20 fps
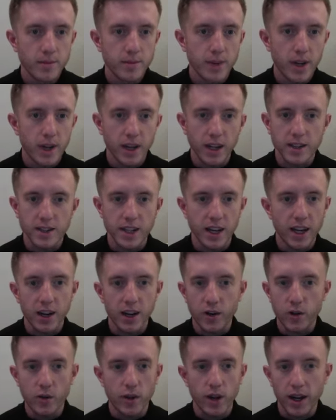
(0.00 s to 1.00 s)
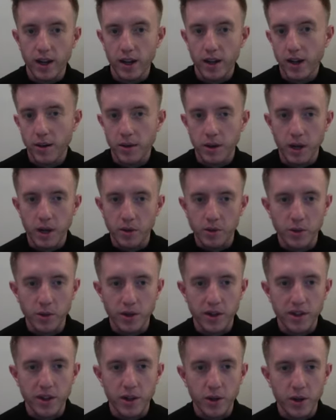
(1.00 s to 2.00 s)
I guess I don't
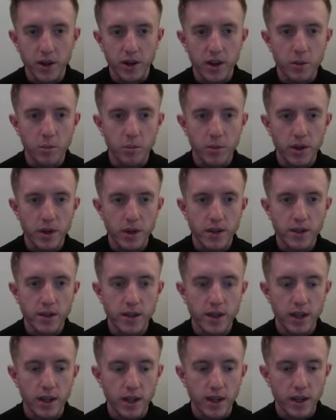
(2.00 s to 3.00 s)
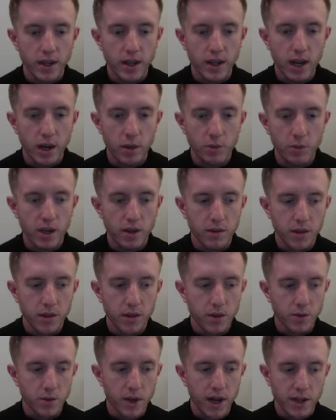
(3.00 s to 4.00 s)
really know the numbers, how many of
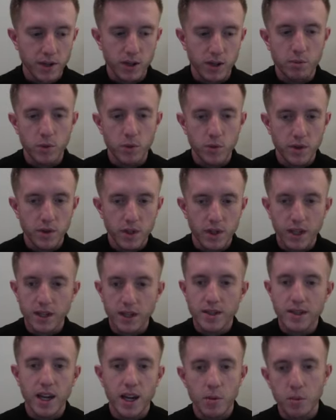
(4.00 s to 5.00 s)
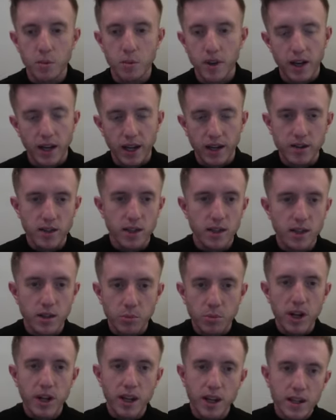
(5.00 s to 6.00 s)
those will actually move to the next step. But then I start to
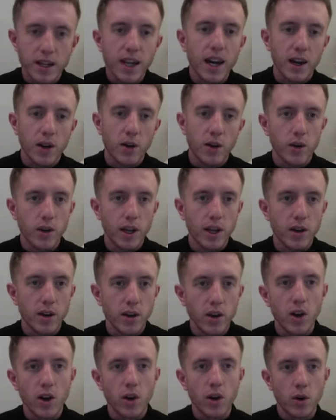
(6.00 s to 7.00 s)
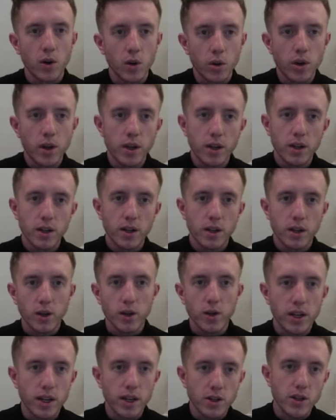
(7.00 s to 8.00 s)
break it down and know,
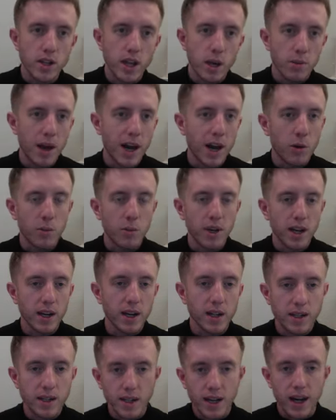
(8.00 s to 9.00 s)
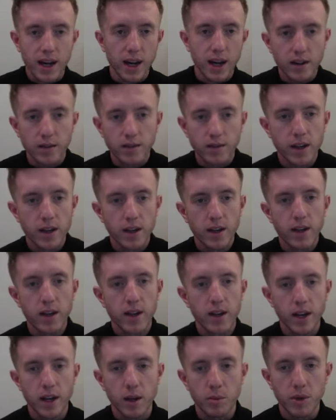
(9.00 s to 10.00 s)
each step, how many I need to have.
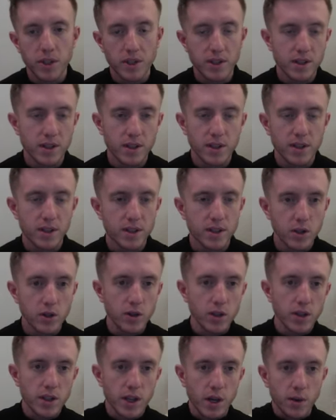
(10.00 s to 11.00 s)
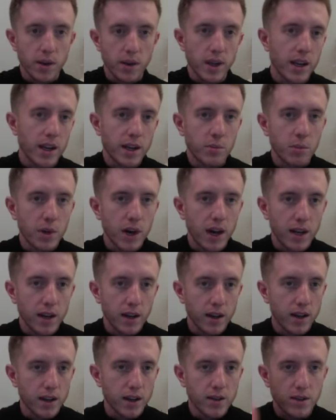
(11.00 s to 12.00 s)
But usually start with the end in mind
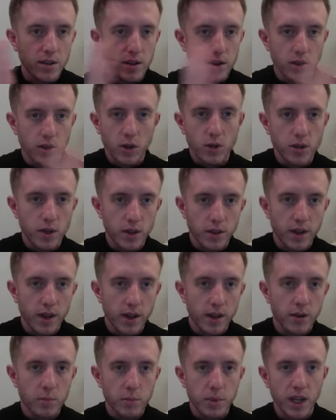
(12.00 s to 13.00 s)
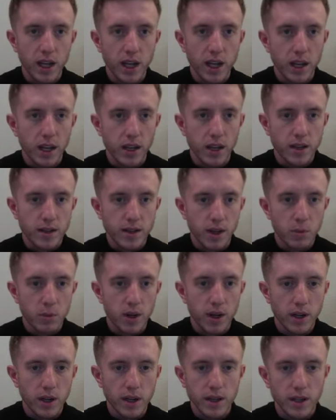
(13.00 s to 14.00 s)
and then go to the very beginning and say,
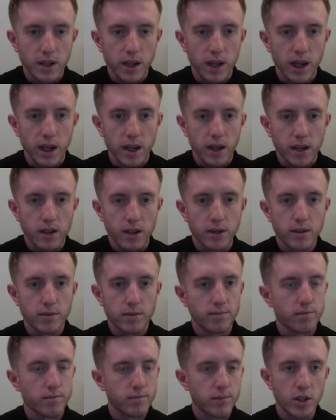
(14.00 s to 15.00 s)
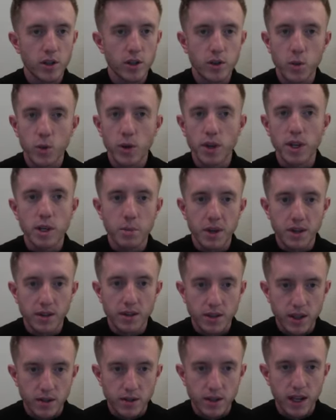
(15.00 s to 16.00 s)
well, I need to get, 20
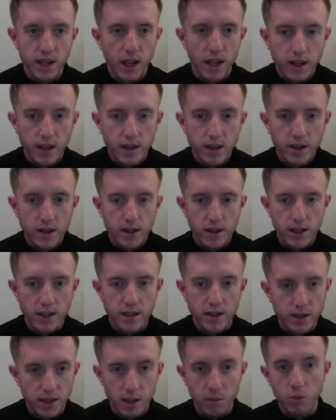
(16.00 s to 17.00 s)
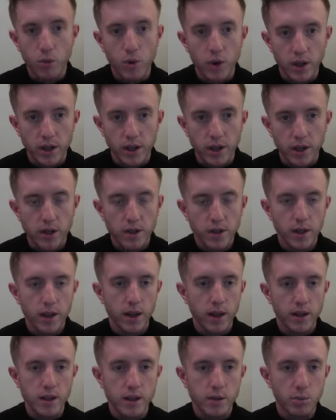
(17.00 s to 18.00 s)
emails out today. That's step one. And
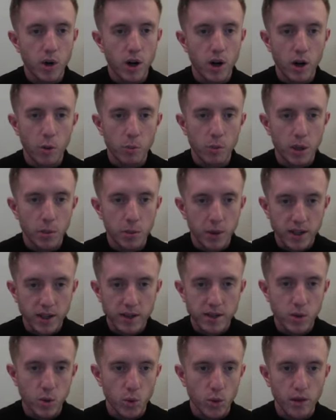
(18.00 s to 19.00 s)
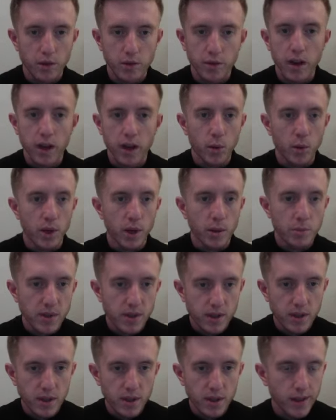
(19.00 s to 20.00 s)
then tomorrow, maybe it's 20
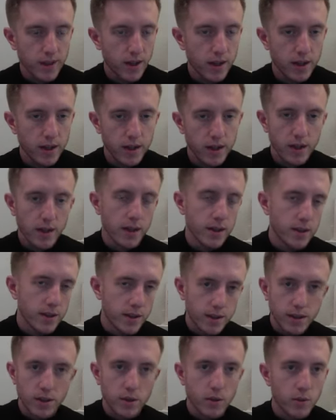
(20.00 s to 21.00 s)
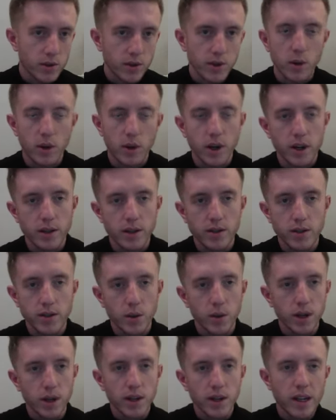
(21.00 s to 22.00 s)
follow-ups, and then, so on and
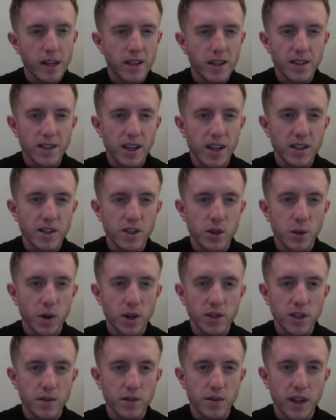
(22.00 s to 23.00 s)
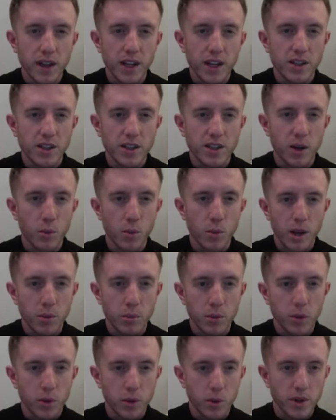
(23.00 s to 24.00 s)
so on. Does that answer your question? I felt like I just kind of
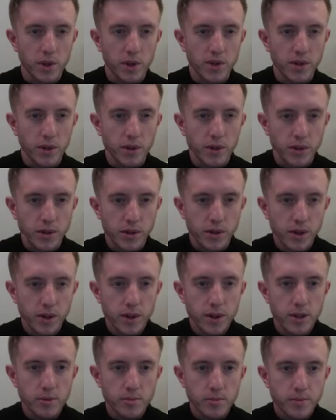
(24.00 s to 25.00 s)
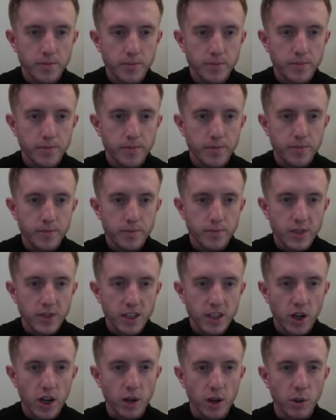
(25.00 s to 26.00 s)
rambled and went in circles.
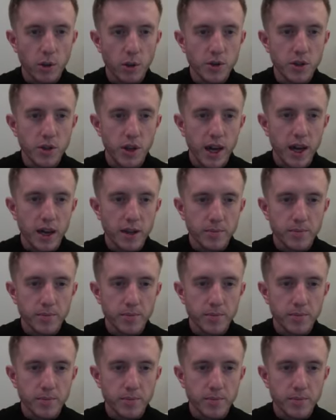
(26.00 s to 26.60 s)
Charlie, what would you add?